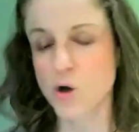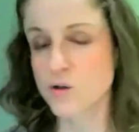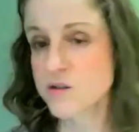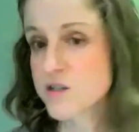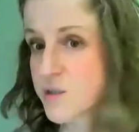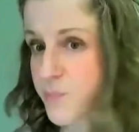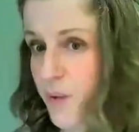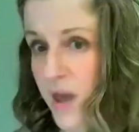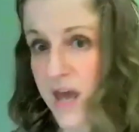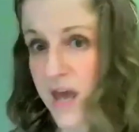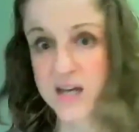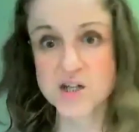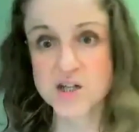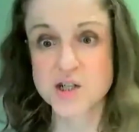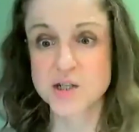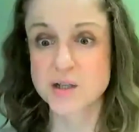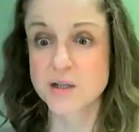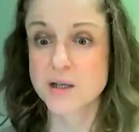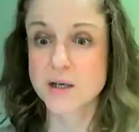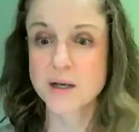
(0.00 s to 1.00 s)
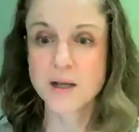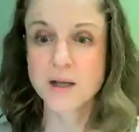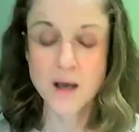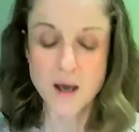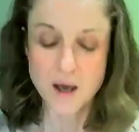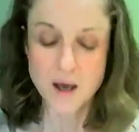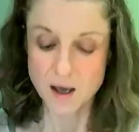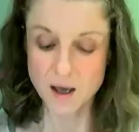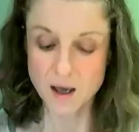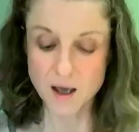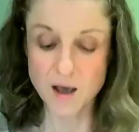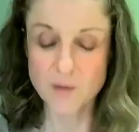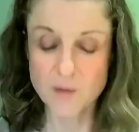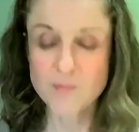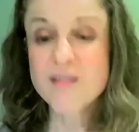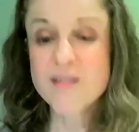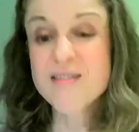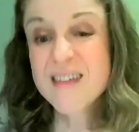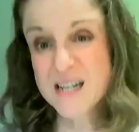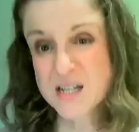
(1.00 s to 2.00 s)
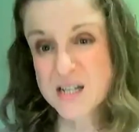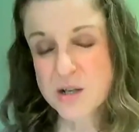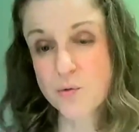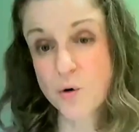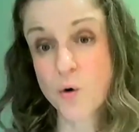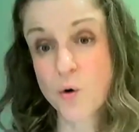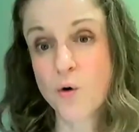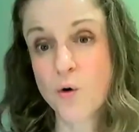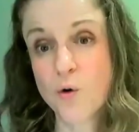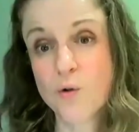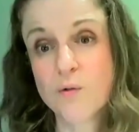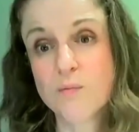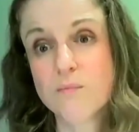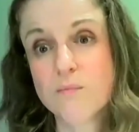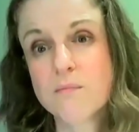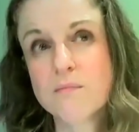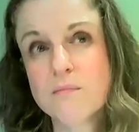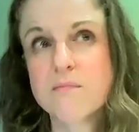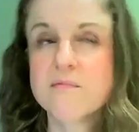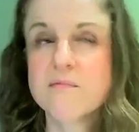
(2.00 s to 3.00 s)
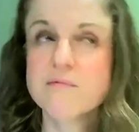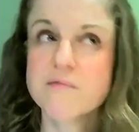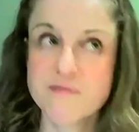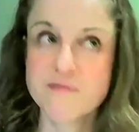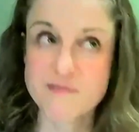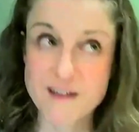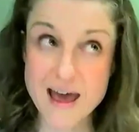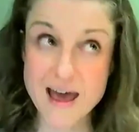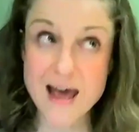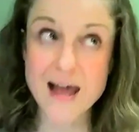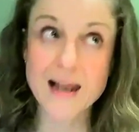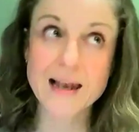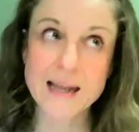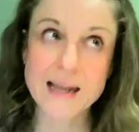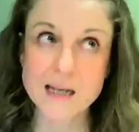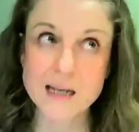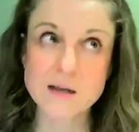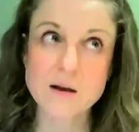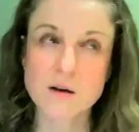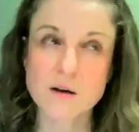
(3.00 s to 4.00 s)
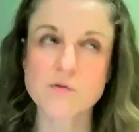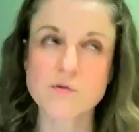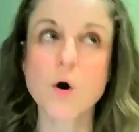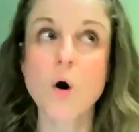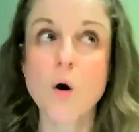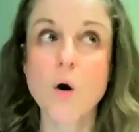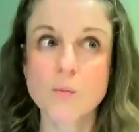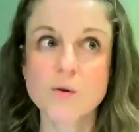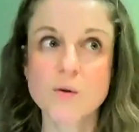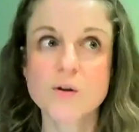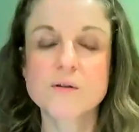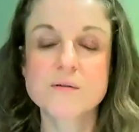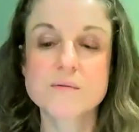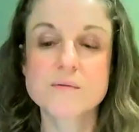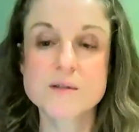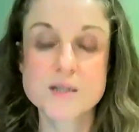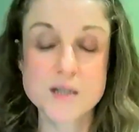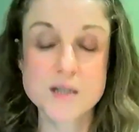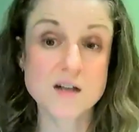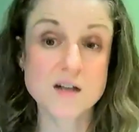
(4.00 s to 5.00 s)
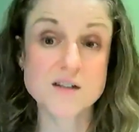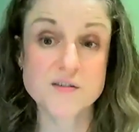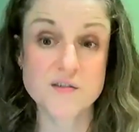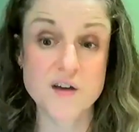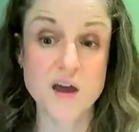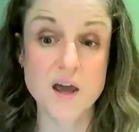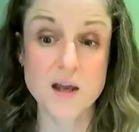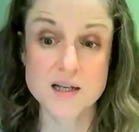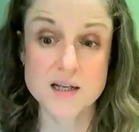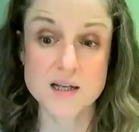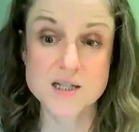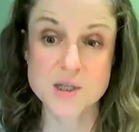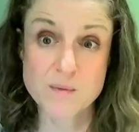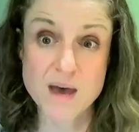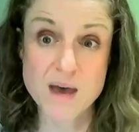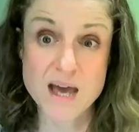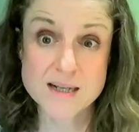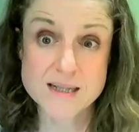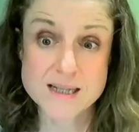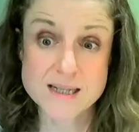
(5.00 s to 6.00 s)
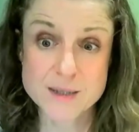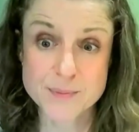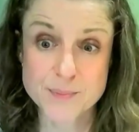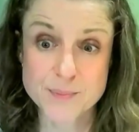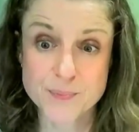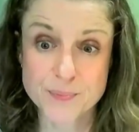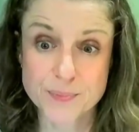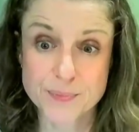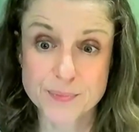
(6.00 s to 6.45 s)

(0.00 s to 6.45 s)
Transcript: constipation. These are all fairly kind of common side effects with the meds.